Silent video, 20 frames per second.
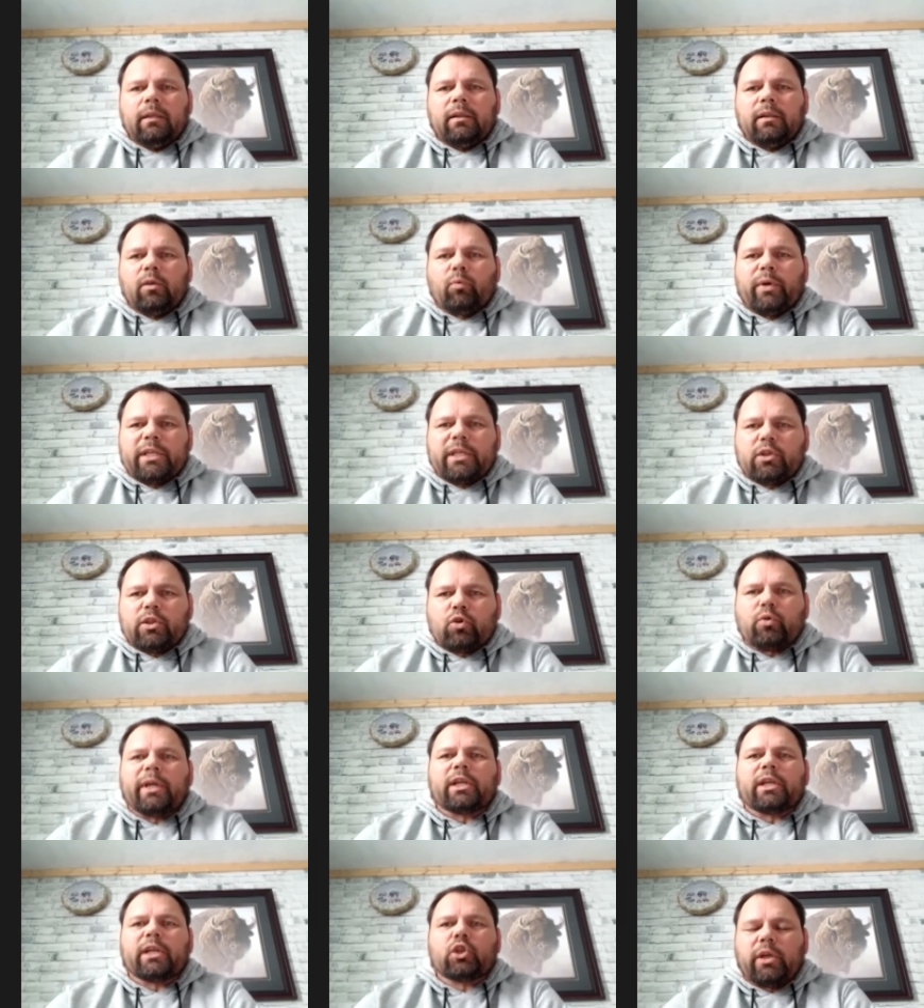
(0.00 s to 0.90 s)
the
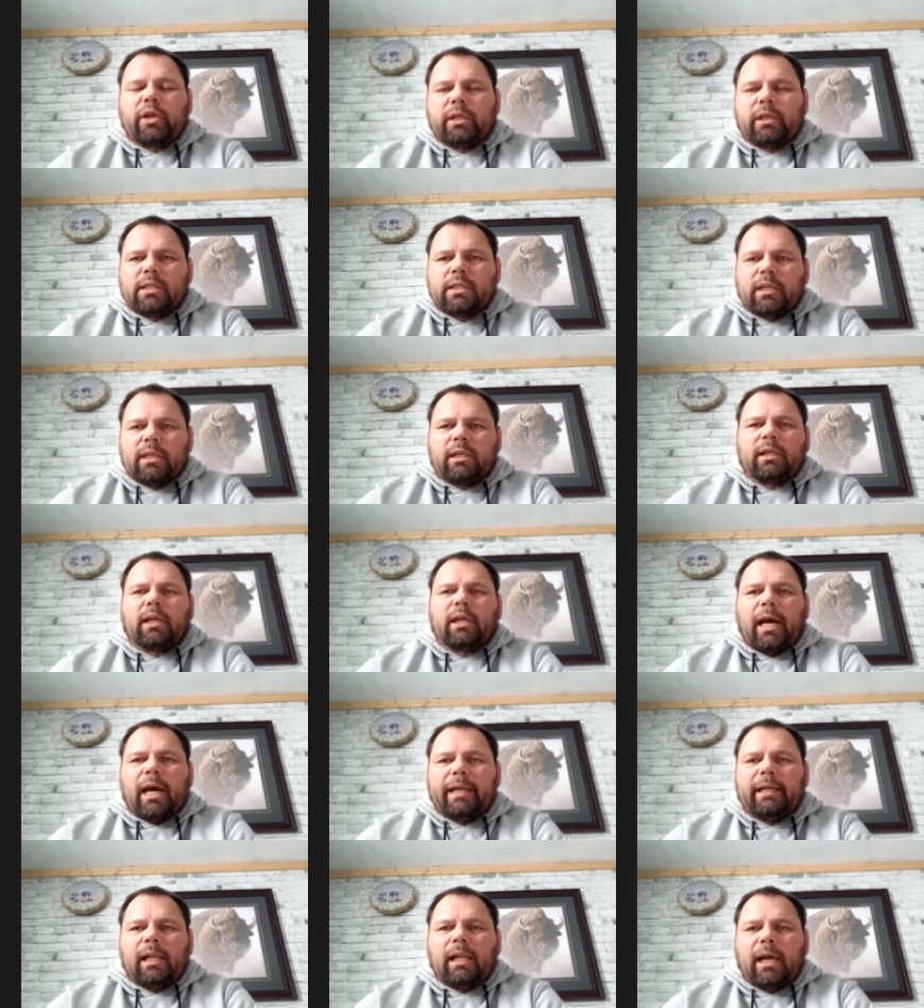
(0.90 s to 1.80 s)
restrictions and the
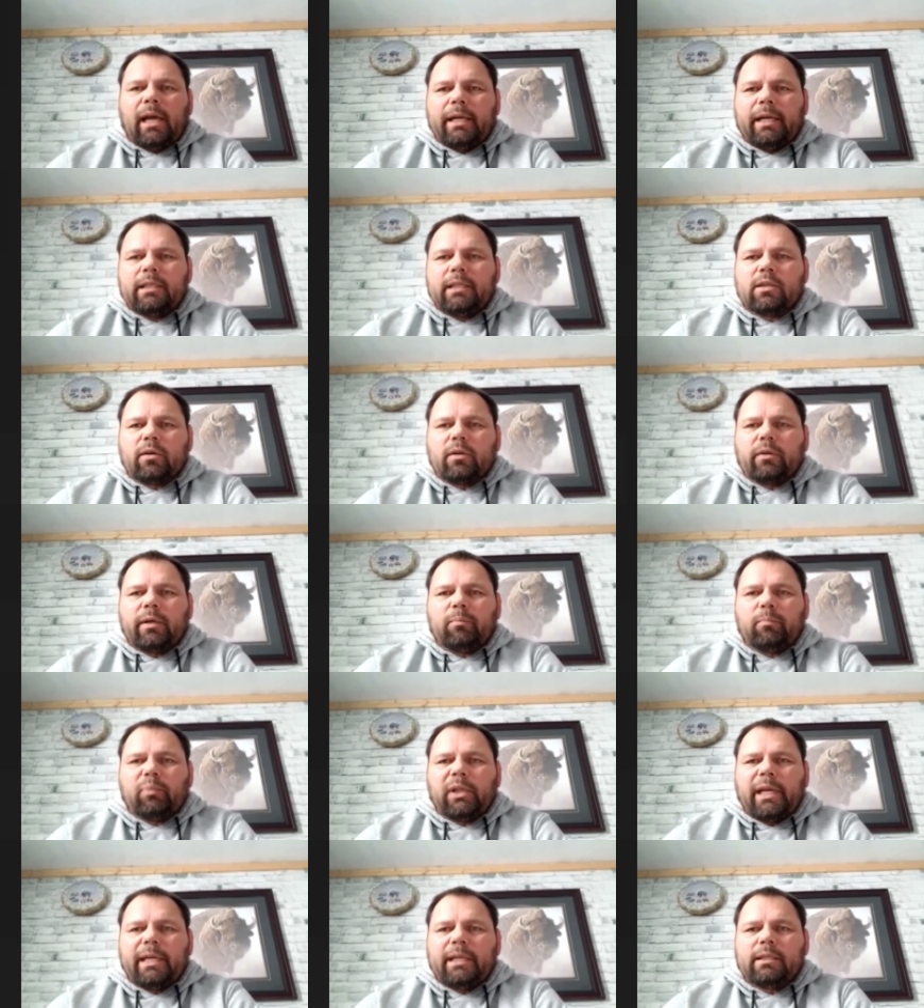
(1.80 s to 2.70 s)
guidelines are in
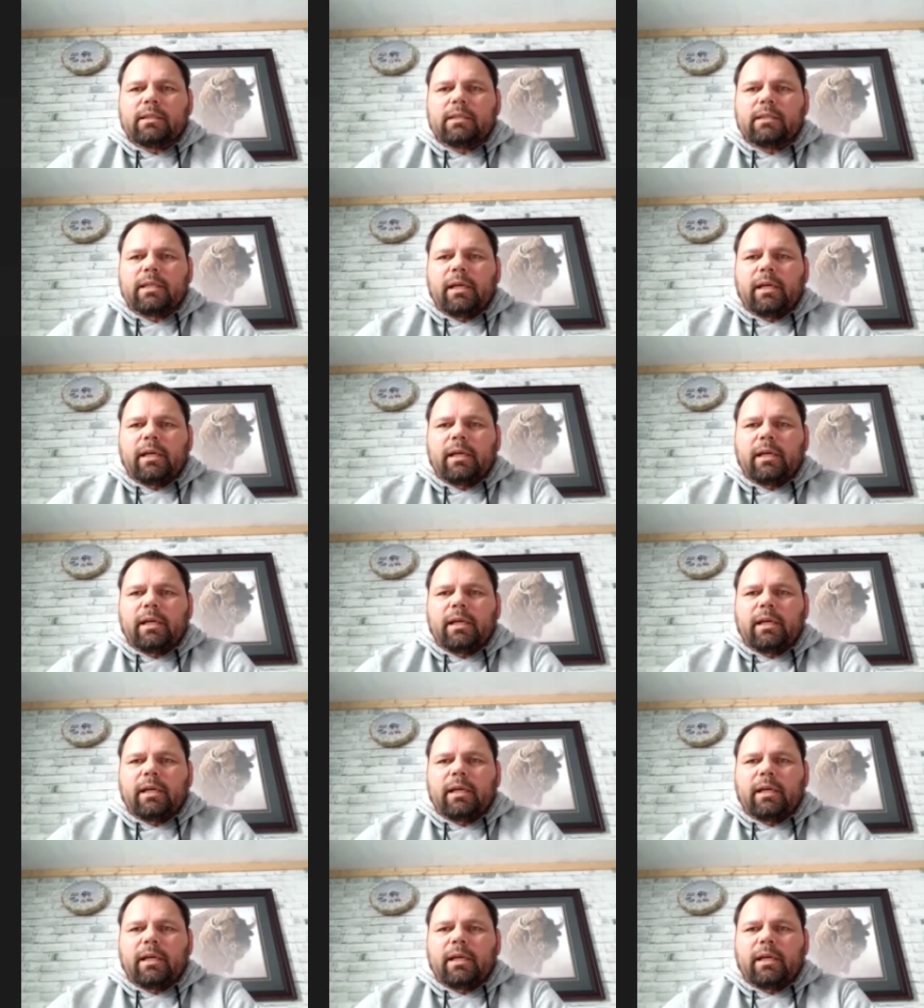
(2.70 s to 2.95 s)
place,